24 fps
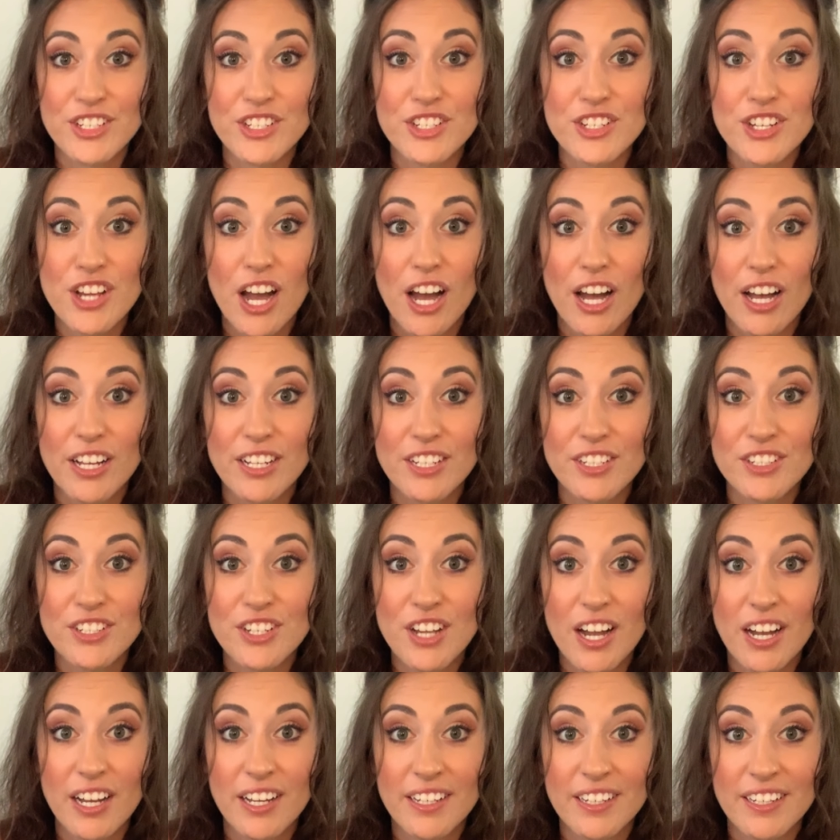J.
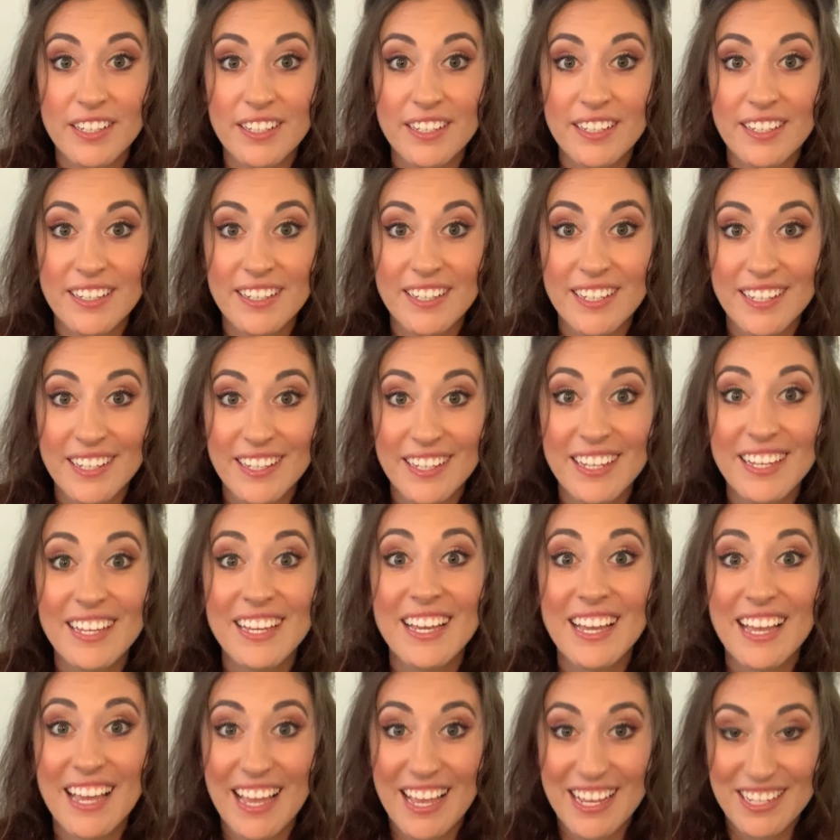
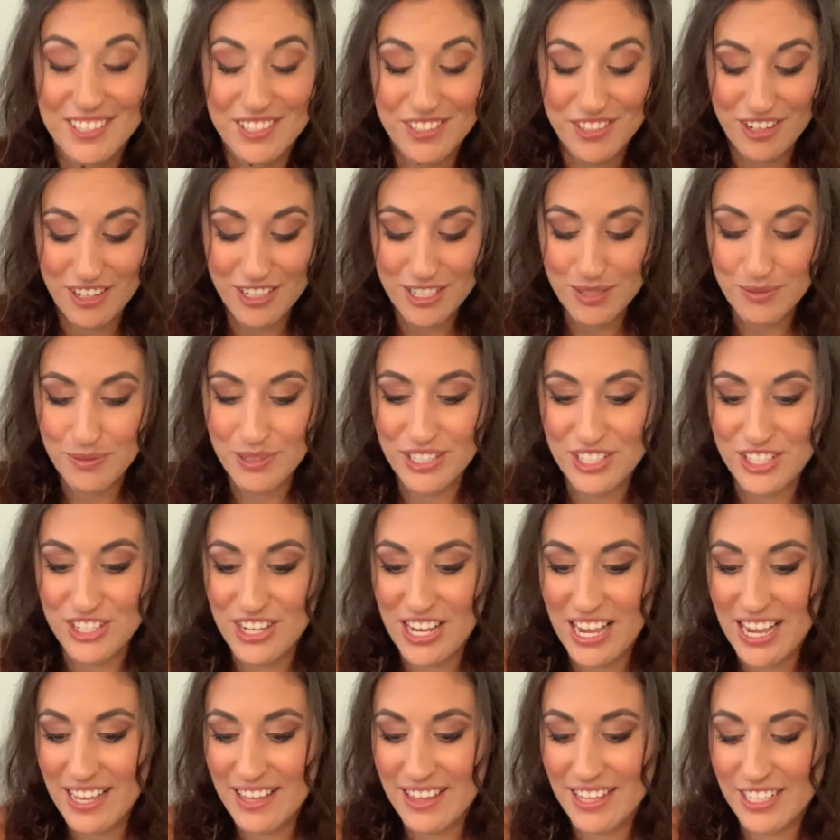It starts with
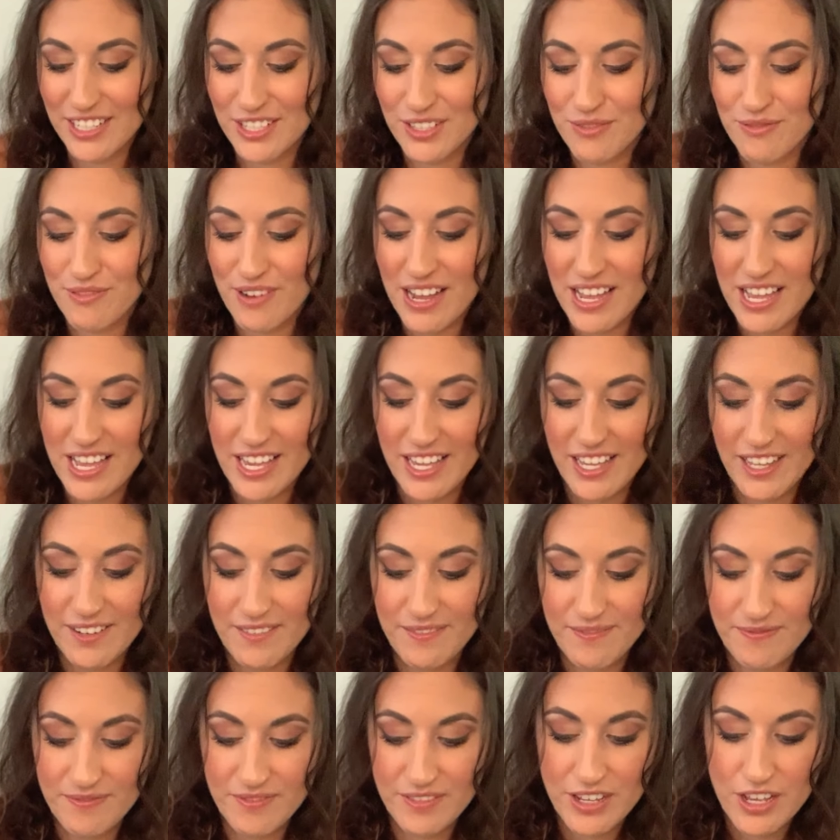J, that's right.
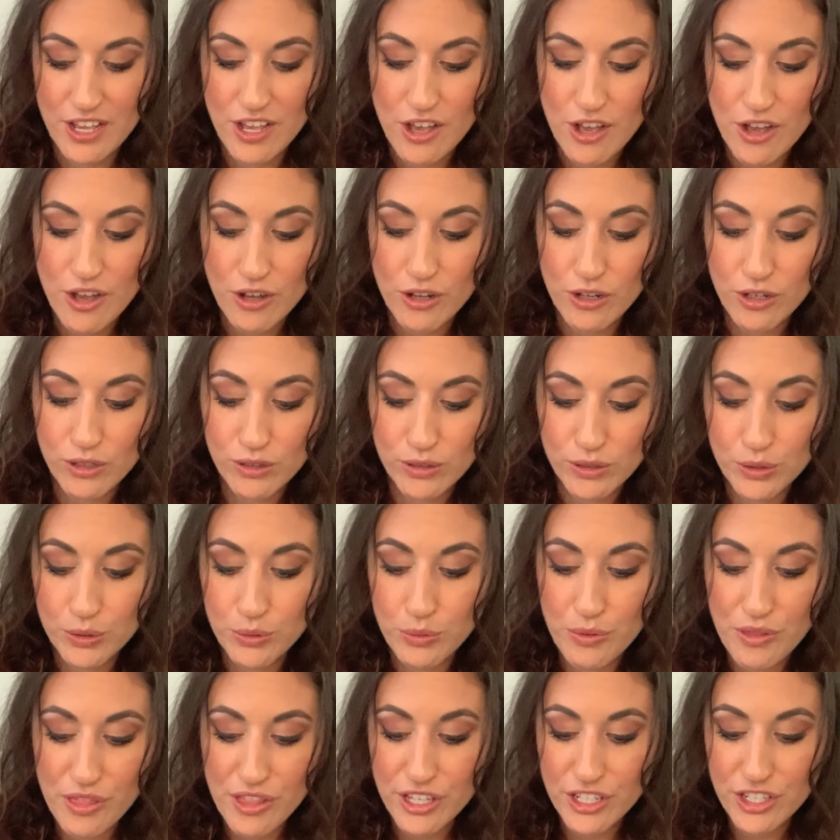
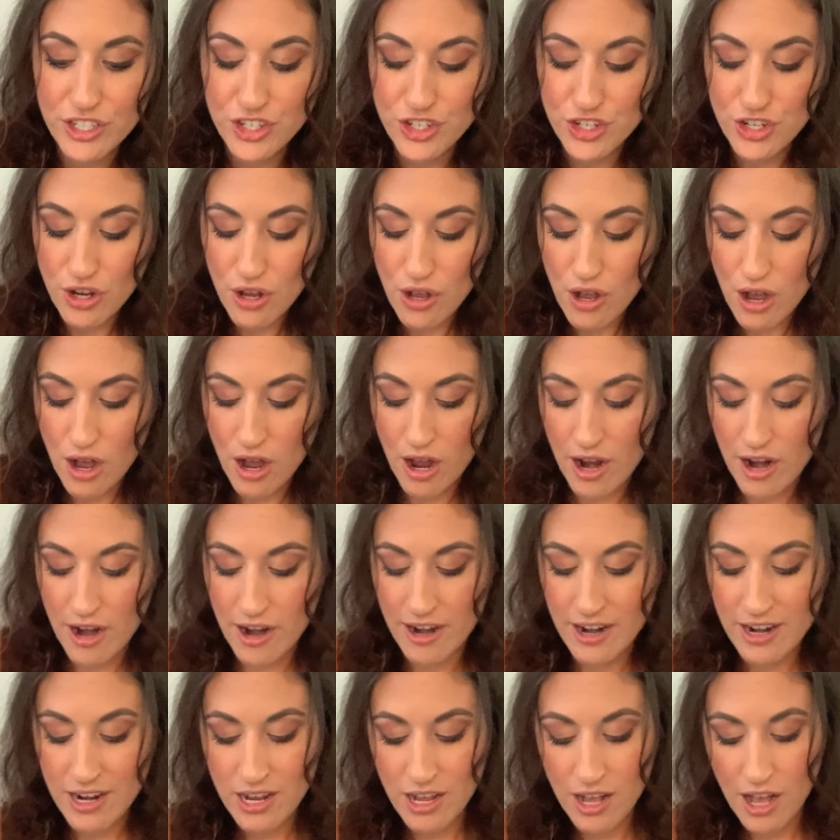Glue the
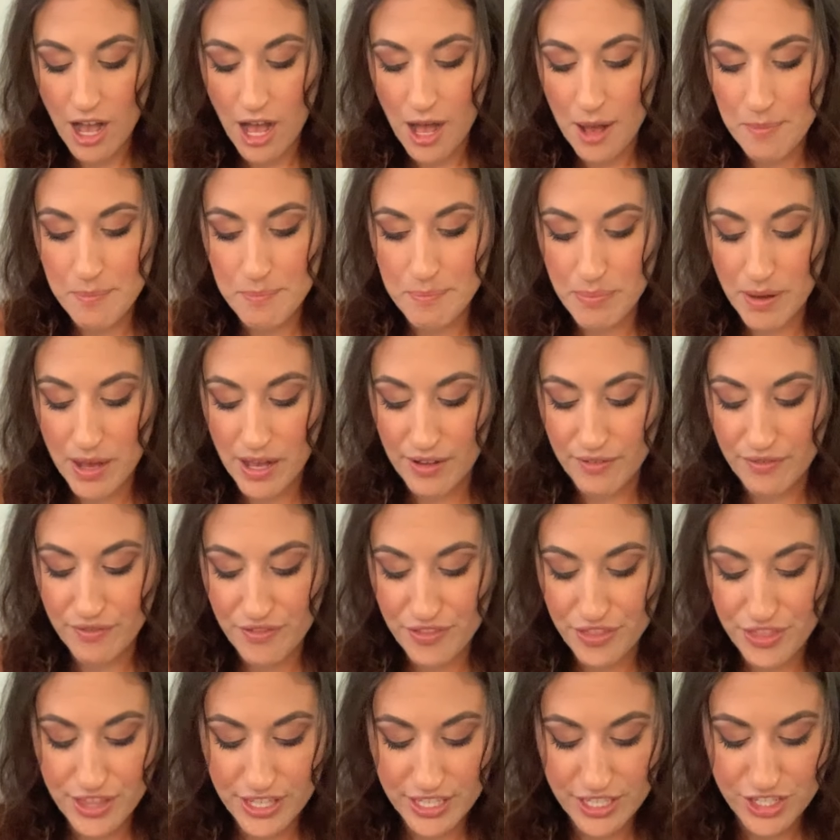jar above
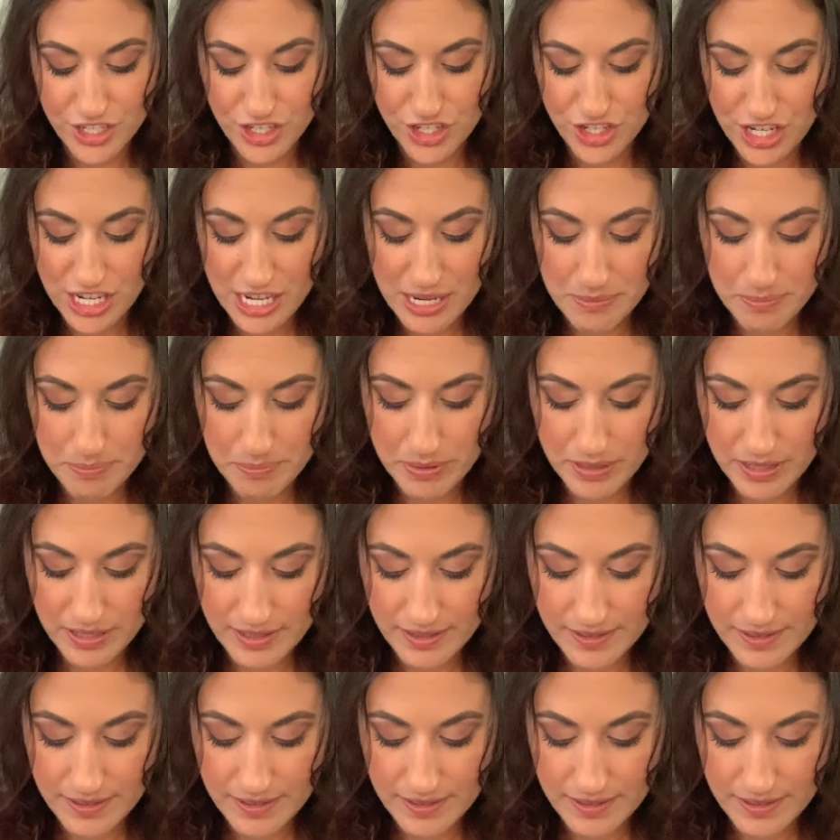the Jeep.